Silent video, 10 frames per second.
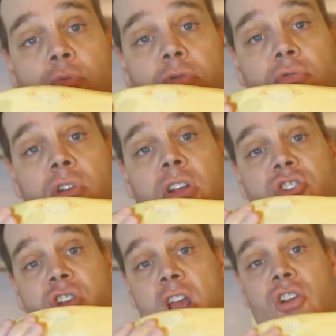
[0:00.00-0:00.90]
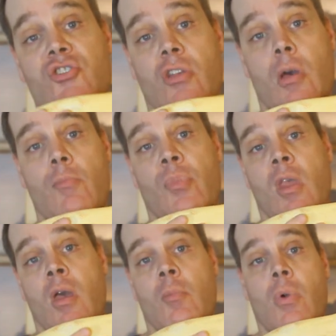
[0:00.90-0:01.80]
We've really changed them
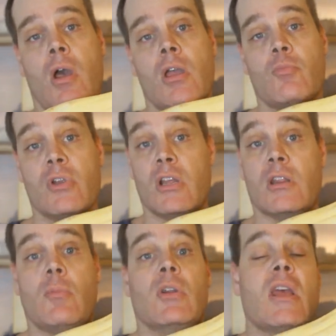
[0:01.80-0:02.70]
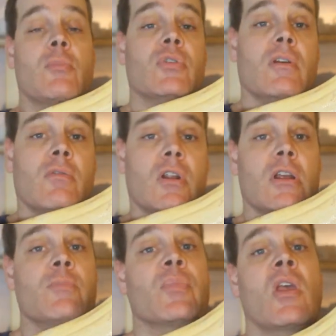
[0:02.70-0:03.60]
by breeding them in captivity